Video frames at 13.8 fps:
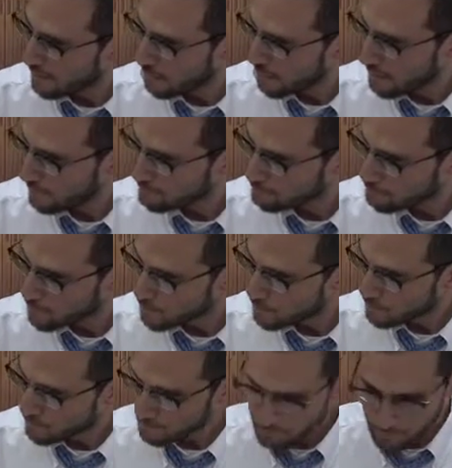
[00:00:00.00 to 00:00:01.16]
When he
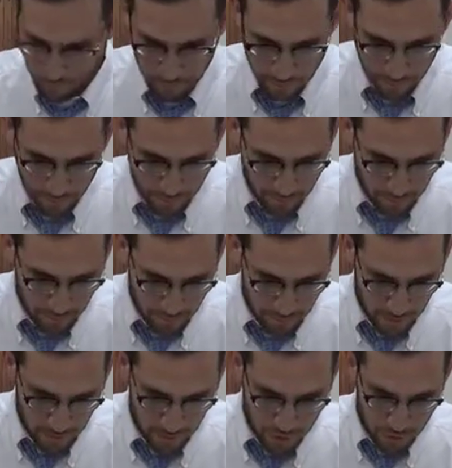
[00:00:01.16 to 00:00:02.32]
says Beis Psilos,
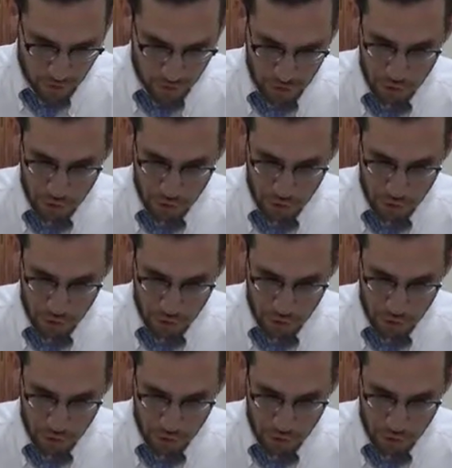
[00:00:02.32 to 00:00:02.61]
is that like